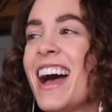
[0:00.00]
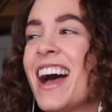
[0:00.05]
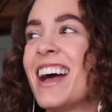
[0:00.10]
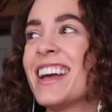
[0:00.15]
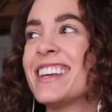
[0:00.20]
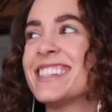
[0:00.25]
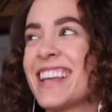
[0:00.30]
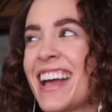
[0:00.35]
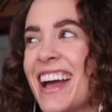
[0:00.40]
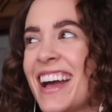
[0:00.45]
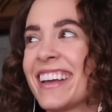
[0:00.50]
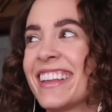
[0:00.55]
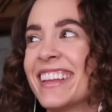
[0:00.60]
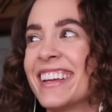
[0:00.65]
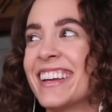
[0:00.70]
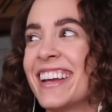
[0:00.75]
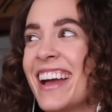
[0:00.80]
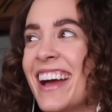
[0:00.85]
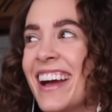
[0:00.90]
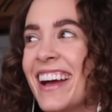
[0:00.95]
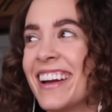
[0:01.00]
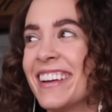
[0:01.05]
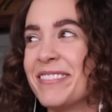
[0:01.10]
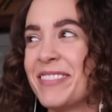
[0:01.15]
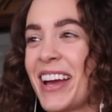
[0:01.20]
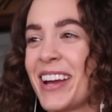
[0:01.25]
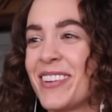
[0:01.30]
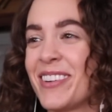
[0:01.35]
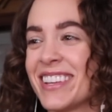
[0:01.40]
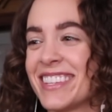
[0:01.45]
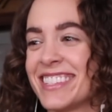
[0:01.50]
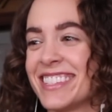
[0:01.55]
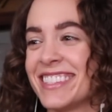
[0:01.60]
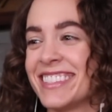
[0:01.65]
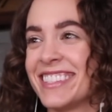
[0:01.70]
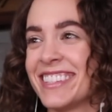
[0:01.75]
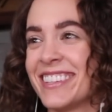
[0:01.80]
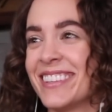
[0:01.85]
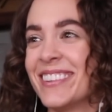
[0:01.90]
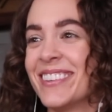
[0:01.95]
Exactly, yeah. My
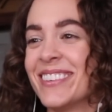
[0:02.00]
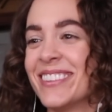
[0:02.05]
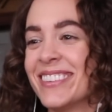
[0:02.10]
question too.